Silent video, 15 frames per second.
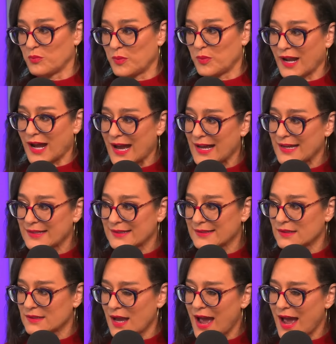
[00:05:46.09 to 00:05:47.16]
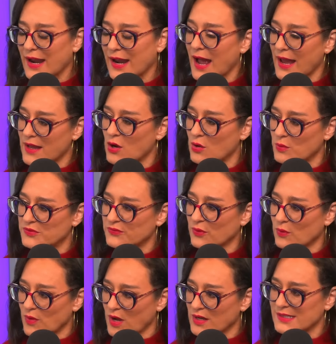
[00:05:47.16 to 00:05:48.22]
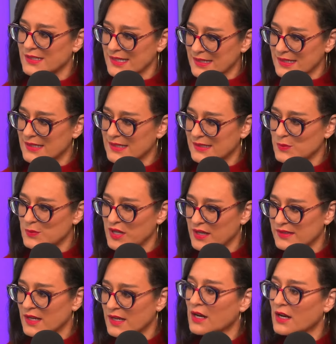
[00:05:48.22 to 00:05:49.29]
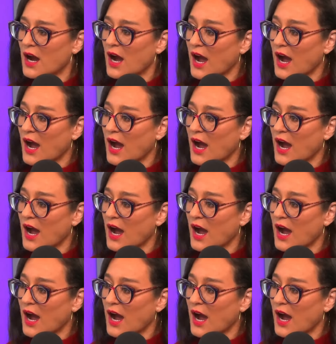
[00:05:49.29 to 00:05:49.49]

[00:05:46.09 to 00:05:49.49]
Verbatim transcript: but I had high hopes for Ron DeSantis because yeah.